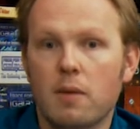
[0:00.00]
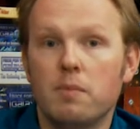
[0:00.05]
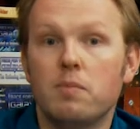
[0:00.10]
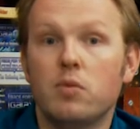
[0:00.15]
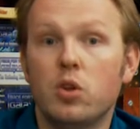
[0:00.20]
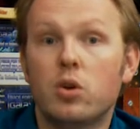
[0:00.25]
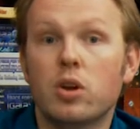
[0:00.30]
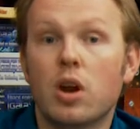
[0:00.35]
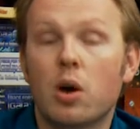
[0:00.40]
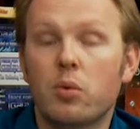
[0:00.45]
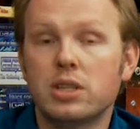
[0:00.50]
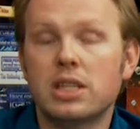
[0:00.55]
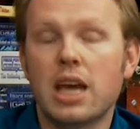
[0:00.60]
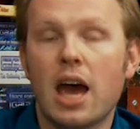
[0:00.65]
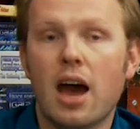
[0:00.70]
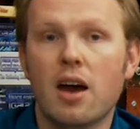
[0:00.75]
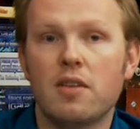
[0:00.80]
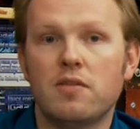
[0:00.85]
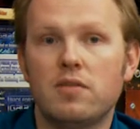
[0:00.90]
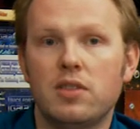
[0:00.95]
You could always
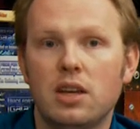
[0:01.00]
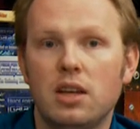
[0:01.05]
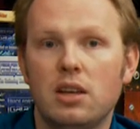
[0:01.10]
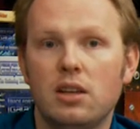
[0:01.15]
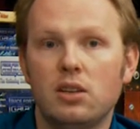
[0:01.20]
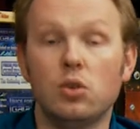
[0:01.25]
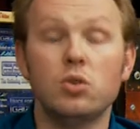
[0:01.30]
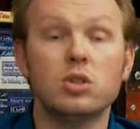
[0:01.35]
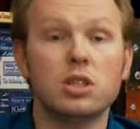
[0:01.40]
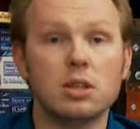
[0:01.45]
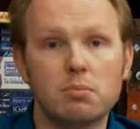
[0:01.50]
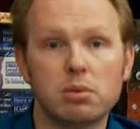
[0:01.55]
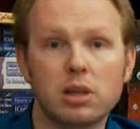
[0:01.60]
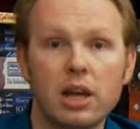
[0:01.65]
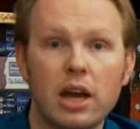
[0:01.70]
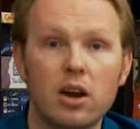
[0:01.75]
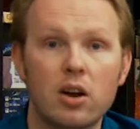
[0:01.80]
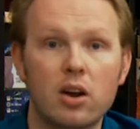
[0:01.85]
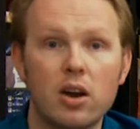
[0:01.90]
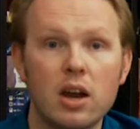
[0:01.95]
have the losing
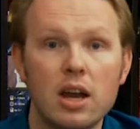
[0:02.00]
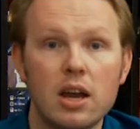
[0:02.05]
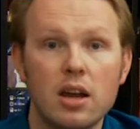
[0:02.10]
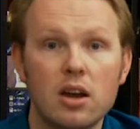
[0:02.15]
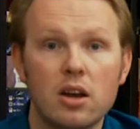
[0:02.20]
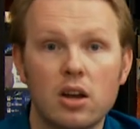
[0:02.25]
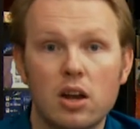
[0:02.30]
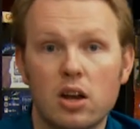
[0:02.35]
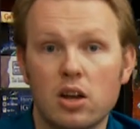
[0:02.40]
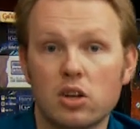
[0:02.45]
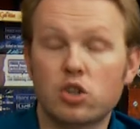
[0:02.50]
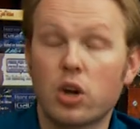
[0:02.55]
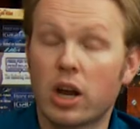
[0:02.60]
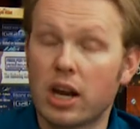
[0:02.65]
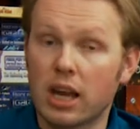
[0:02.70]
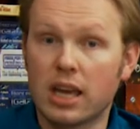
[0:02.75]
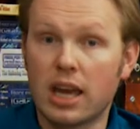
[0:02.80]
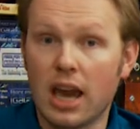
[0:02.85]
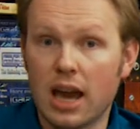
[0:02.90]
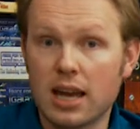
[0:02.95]
player try
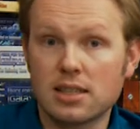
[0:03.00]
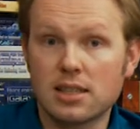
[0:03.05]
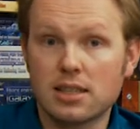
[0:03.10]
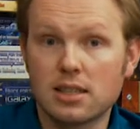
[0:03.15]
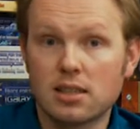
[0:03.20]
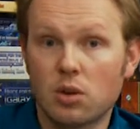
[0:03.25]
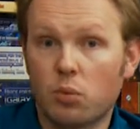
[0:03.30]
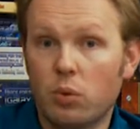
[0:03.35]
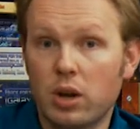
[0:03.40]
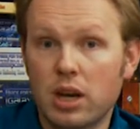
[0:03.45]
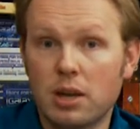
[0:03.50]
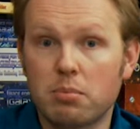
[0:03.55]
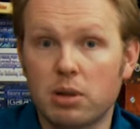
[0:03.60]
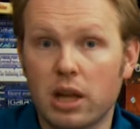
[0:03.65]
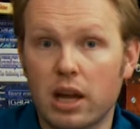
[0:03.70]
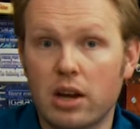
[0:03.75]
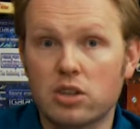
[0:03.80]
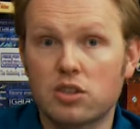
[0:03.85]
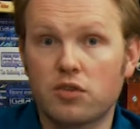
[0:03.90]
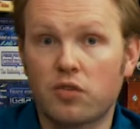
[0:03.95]
to guess the winning
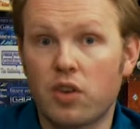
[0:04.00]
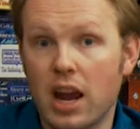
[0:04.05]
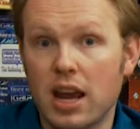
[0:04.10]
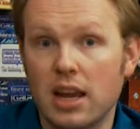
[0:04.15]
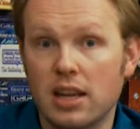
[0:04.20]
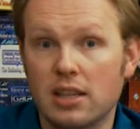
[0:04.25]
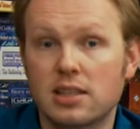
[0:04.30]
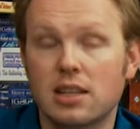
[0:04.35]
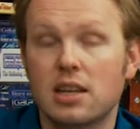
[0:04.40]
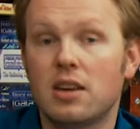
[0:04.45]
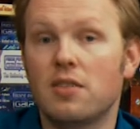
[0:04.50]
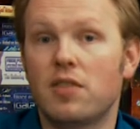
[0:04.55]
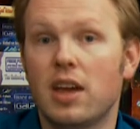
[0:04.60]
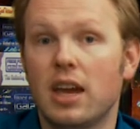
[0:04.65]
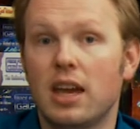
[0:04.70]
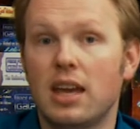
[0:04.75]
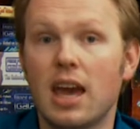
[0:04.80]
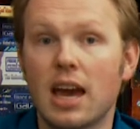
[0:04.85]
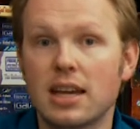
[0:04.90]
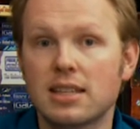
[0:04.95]
player's phrase, and if they
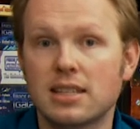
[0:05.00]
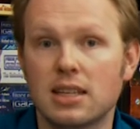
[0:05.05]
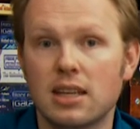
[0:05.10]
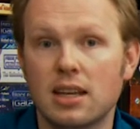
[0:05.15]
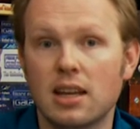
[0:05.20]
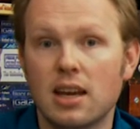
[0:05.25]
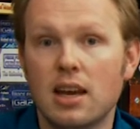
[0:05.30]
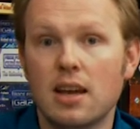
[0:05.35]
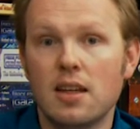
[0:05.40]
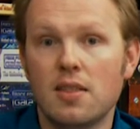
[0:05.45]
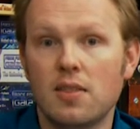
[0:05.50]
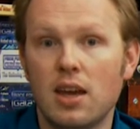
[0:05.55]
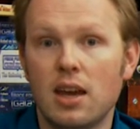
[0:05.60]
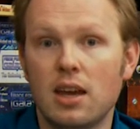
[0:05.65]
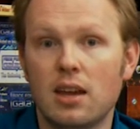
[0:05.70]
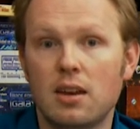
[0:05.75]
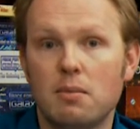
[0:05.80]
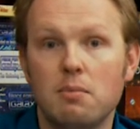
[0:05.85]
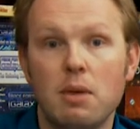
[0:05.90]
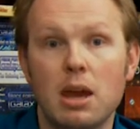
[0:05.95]
guess it,
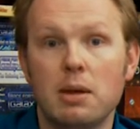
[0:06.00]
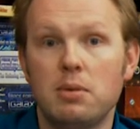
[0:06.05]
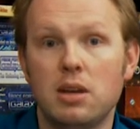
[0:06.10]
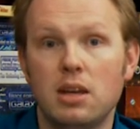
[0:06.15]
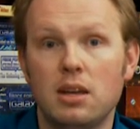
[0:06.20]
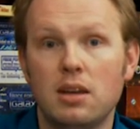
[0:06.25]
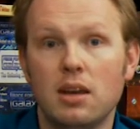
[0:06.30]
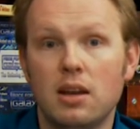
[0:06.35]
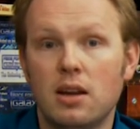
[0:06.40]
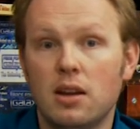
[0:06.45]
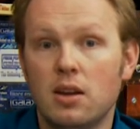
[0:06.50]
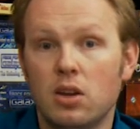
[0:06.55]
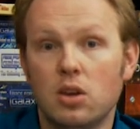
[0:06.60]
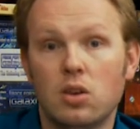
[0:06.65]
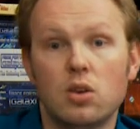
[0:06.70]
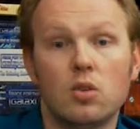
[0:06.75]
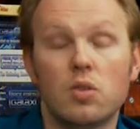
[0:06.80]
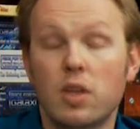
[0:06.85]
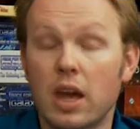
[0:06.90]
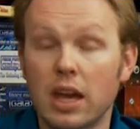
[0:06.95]
then maybe, you
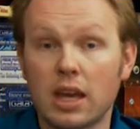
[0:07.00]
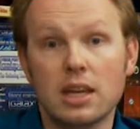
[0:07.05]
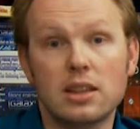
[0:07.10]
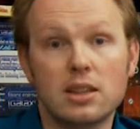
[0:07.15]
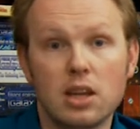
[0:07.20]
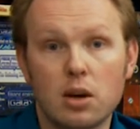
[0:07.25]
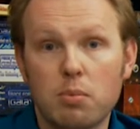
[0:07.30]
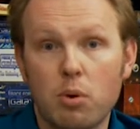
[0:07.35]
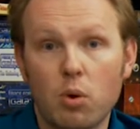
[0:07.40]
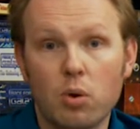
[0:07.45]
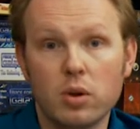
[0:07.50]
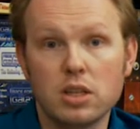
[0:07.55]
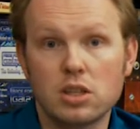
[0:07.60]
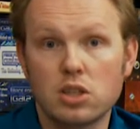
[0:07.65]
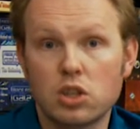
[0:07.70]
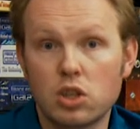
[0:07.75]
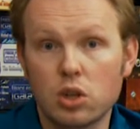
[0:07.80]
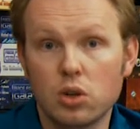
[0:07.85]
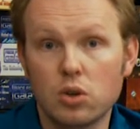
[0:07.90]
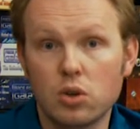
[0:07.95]
know, they get their
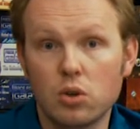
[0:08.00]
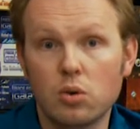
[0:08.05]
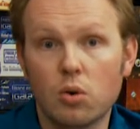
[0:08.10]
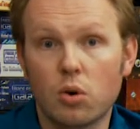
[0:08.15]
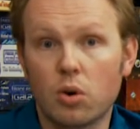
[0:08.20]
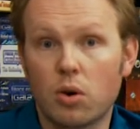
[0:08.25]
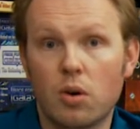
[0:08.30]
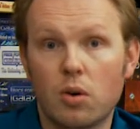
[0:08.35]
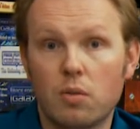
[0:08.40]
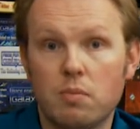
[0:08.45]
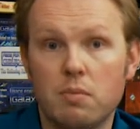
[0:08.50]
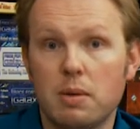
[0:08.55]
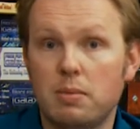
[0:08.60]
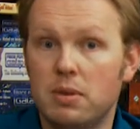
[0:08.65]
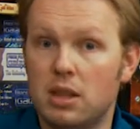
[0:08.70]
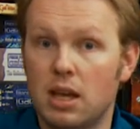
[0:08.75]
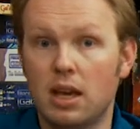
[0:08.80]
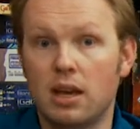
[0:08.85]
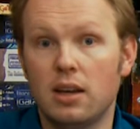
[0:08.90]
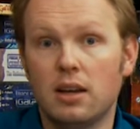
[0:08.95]
points too, or maybe
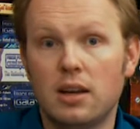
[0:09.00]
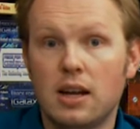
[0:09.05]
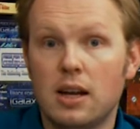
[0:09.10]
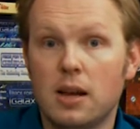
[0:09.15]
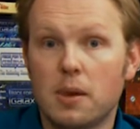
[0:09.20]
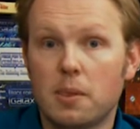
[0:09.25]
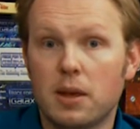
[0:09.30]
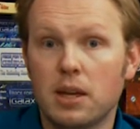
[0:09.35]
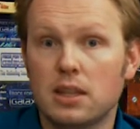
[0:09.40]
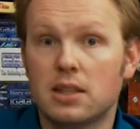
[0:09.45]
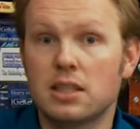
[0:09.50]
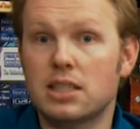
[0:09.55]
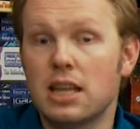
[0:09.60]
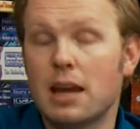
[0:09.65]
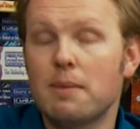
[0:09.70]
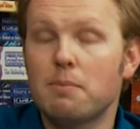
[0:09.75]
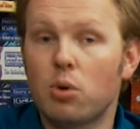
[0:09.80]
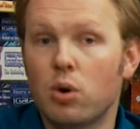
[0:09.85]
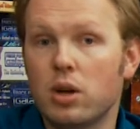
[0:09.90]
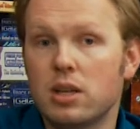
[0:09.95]
they get the
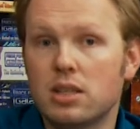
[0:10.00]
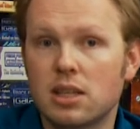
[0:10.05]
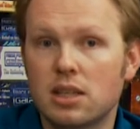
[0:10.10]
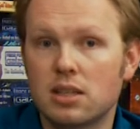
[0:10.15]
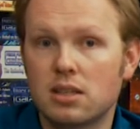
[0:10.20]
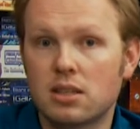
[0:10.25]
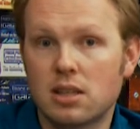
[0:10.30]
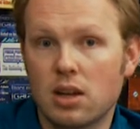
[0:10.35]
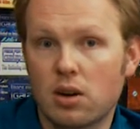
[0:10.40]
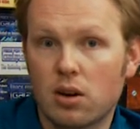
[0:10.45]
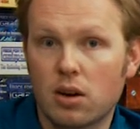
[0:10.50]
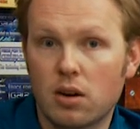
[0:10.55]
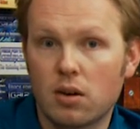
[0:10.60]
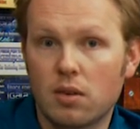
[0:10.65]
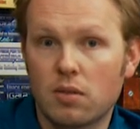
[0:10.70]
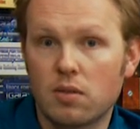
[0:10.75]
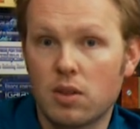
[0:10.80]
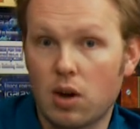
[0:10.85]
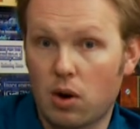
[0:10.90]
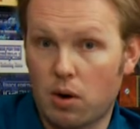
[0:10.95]
same points as
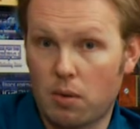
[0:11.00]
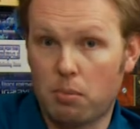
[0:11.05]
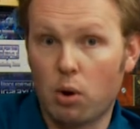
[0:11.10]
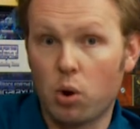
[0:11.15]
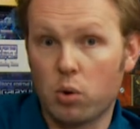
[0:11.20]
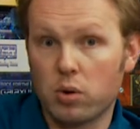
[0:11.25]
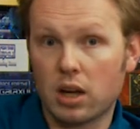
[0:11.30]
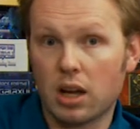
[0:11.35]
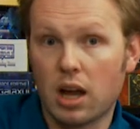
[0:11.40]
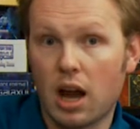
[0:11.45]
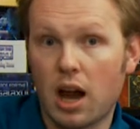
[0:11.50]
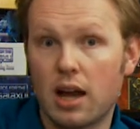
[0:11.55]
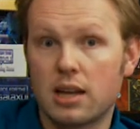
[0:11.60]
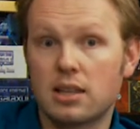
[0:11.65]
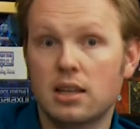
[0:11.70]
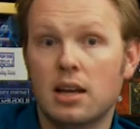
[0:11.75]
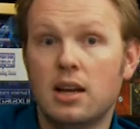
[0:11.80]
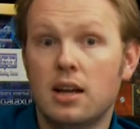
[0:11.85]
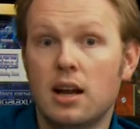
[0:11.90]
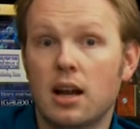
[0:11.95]
their opponent got.